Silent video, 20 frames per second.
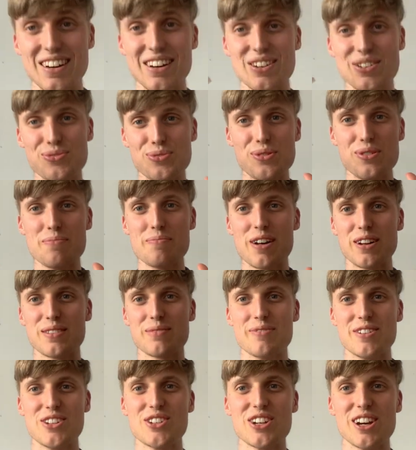guys, welcome back
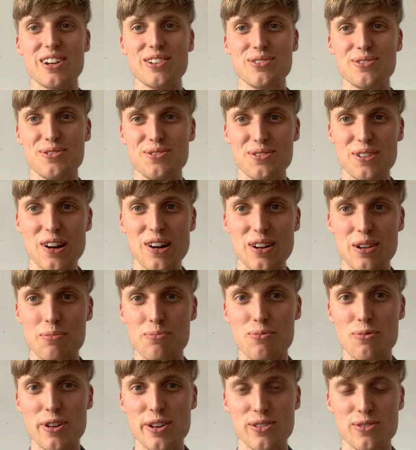to my channel.
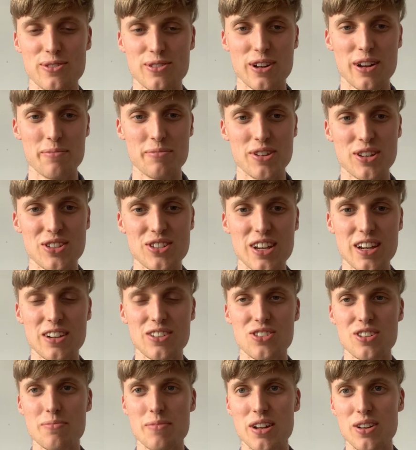I'm Will. I'm a
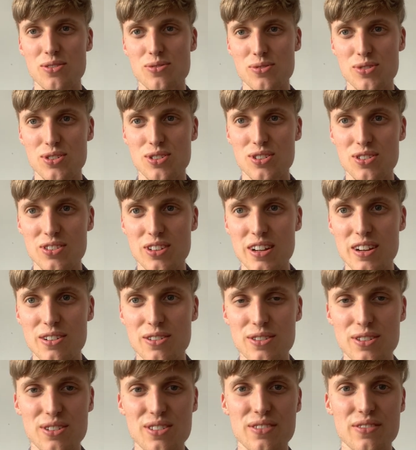second year medical student here
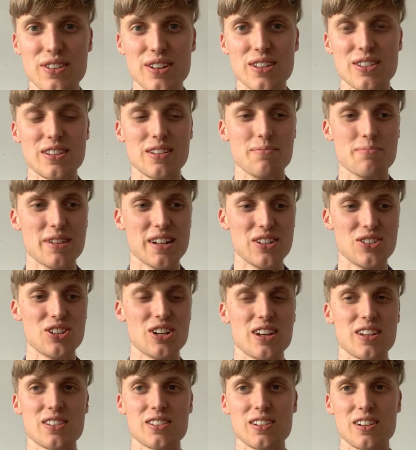at the University of
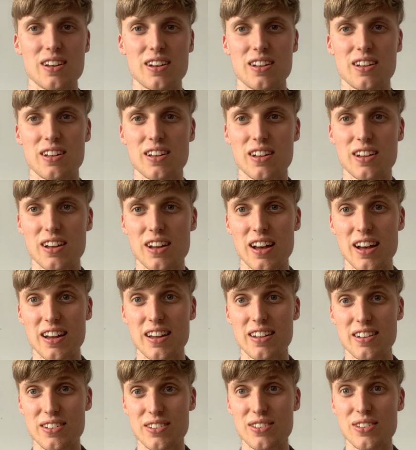Manchester,
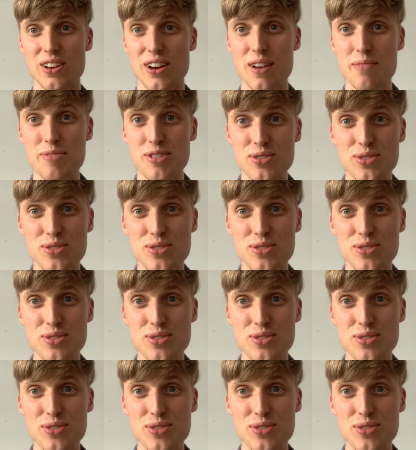and I'm